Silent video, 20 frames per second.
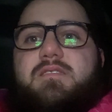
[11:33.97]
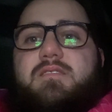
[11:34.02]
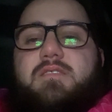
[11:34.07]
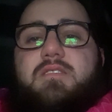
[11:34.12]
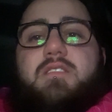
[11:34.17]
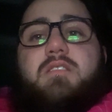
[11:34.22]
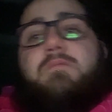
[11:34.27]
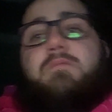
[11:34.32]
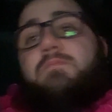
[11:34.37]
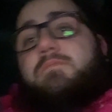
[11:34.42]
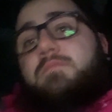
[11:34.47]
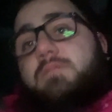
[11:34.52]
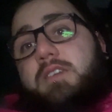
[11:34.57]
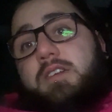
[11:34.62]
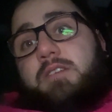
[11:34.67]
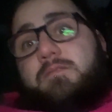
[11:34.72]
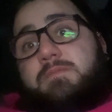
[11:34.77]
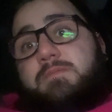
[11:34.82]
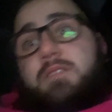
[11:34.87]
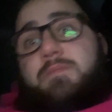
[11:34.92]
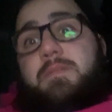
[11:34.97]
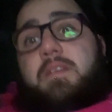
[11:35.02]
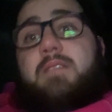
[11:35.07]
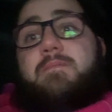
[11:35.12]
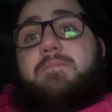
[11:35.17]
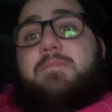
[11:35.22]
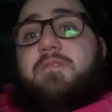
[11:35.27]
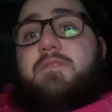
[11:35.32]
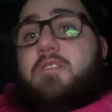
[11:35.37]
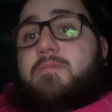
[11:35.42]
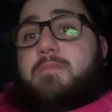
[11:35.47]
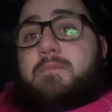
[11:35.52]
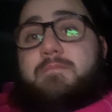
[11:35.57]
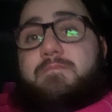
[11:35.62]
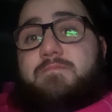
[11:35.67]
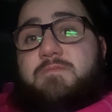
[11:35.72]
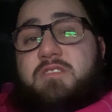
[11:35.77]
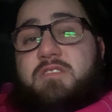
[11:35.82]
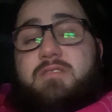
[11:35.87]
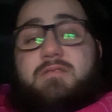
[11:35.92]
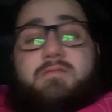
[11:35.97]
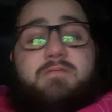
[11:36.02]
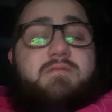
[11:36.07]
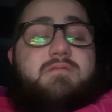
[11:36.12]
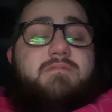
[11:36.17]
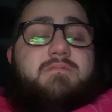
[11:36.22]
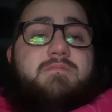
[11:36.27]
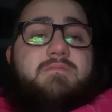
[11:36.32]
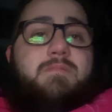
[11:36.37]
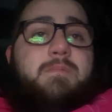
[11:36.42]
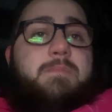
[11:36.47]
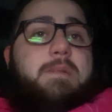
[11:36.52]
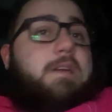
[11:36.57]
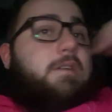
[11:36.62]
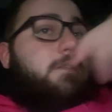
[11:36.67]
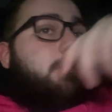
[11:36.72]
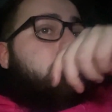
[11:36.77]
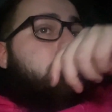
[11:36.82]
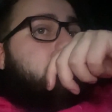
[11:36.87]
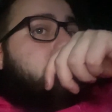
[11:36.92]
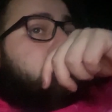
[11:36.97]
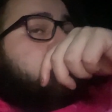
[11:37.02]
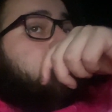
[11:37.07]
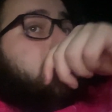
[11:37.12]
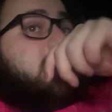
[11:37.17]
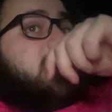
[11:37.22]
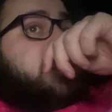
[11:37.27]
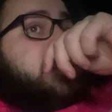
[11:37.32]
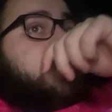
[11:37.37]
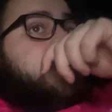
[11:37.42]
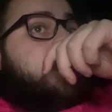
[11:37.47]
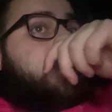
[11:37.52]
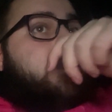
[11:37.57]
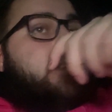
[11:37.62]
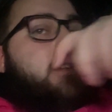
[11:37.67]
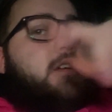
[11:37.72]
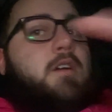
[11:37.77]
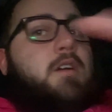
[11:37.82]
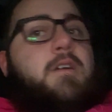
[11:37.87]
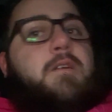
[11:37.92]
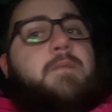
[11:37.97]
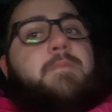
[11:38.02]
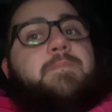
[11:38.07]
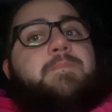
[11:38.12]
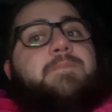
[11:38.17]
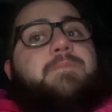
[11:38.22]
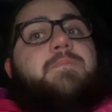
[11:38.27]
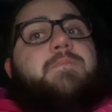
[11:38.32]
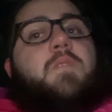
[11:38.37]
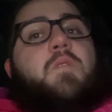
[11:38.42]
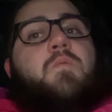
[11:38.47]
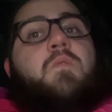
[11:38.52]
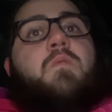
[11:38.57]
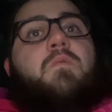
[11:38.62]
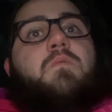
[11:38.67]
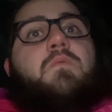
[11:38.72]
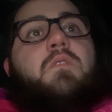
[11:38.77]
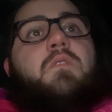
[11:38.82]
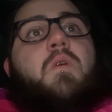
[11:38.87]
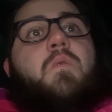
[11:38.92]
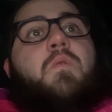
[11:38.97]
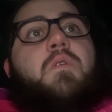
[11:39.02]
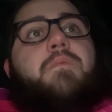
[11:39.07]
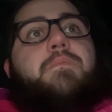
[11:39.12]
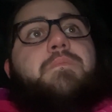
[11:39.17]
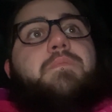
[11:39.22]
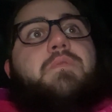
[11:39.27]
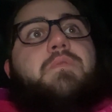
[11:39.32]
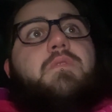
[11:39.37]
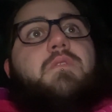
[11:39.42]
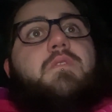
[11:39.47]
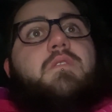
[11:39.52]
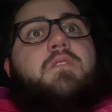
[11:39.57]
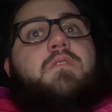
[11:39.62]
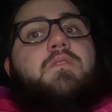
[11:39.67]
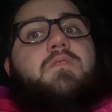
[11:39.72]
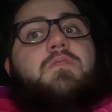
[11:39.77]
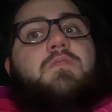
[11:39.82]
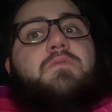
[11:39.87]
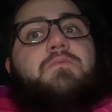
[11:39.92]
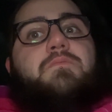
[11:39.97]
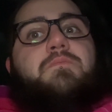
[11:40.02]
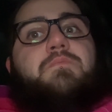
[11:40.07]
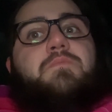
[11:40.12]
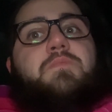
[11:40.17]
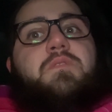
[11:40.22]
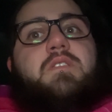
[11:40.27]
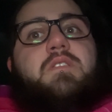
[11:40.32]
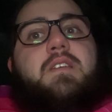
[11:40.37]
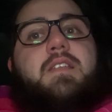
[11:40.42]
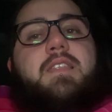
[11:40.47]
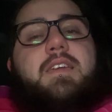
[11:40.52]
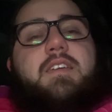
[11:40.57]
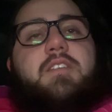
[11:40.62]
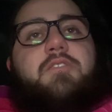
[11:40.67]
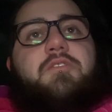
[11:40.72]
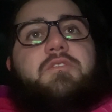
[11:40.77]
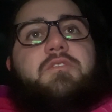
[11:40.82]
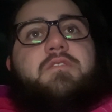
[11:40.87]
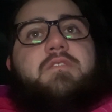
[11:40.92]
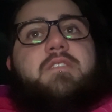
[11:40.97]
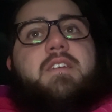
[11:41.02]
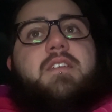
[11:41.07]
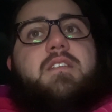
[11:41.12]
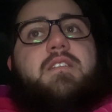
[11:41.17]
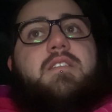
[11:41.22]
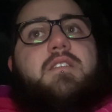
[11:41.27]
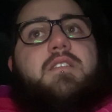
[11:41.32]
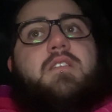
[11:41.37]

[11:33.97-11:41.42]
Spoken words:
No, it's better. Turn the Mac up. Won't go up until Monday, like I just said.